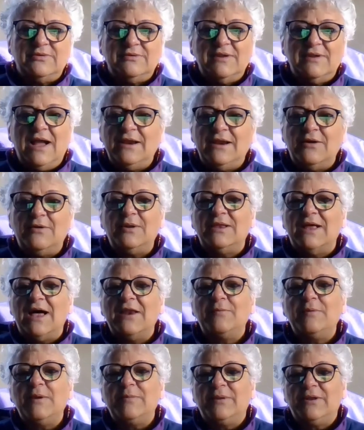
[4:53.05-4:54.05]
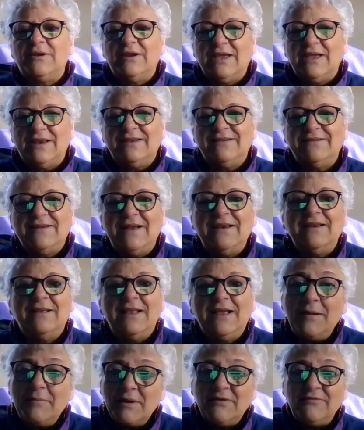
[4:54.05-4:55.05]
I know a lot of people get excited,
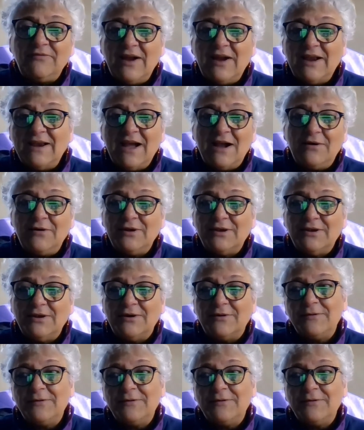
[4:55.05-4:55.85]
like, I'm going to find out,